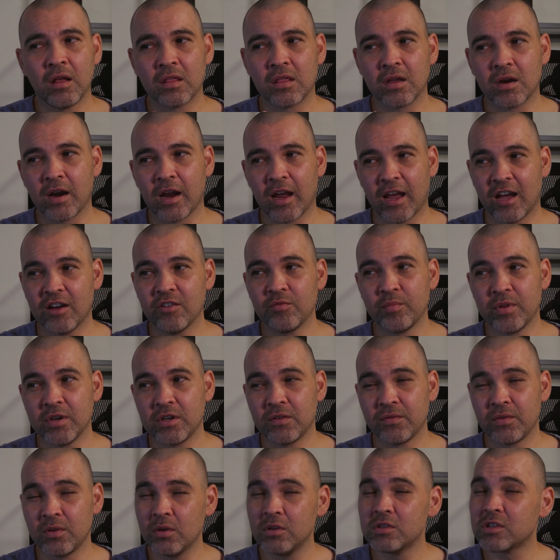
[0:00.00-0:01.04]
There have been
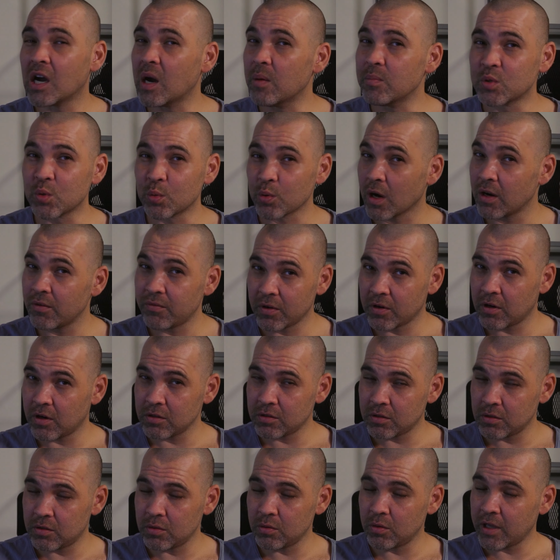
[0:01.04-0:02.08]
a few times where I
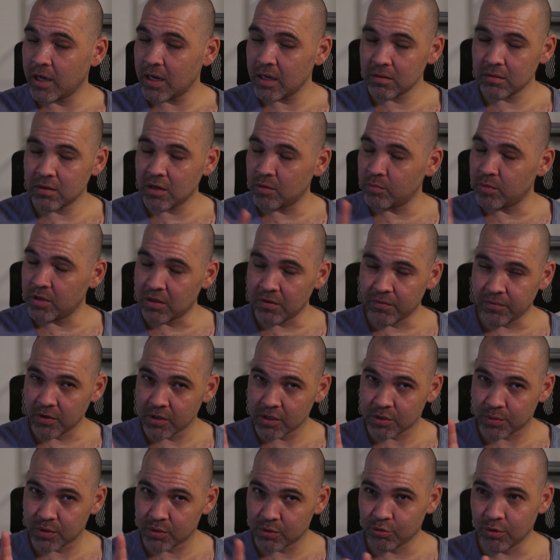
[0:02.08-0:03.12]
forgot to do that. I'll be the
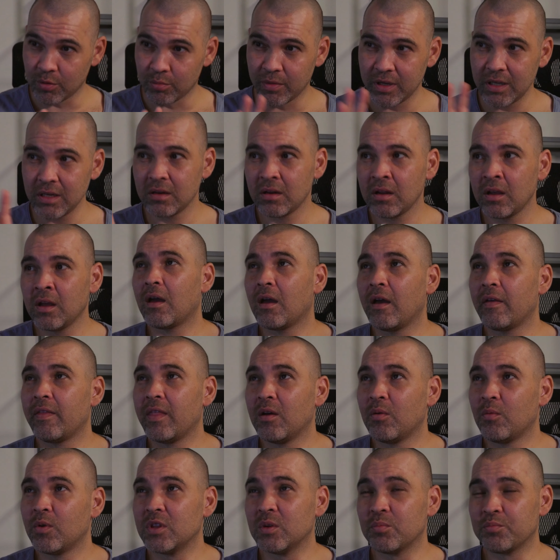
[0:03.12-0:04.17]
first one to admit. And
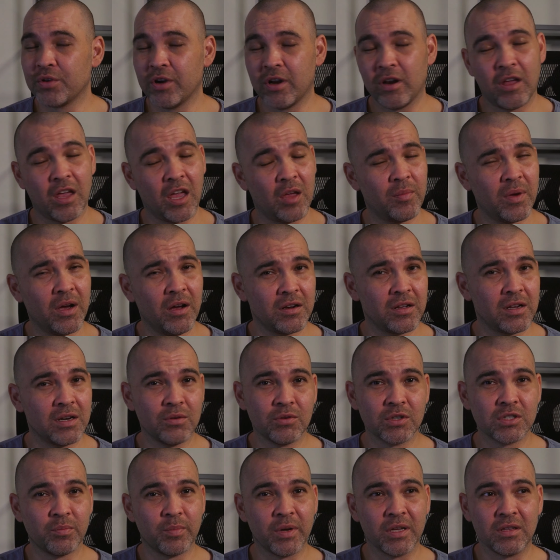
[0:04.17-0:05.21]
then when the print came out and it
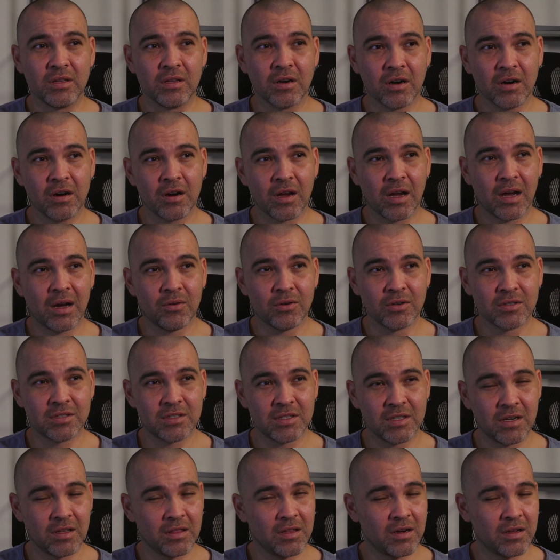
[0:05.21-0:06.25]
was a bit dark, I was
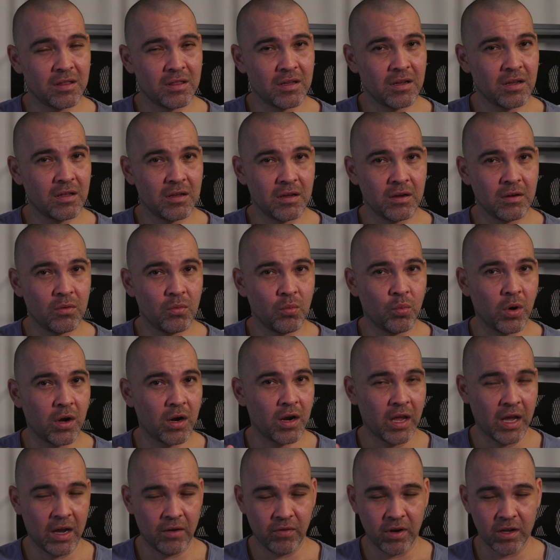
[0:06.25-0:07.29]
sitting there thinking,
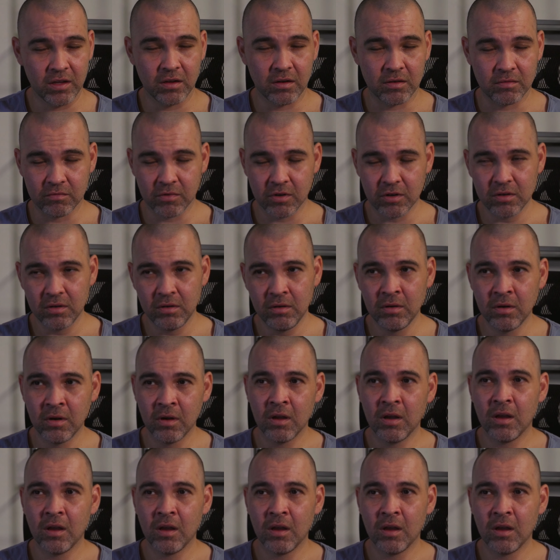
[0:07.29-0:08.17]
what have I done wrong?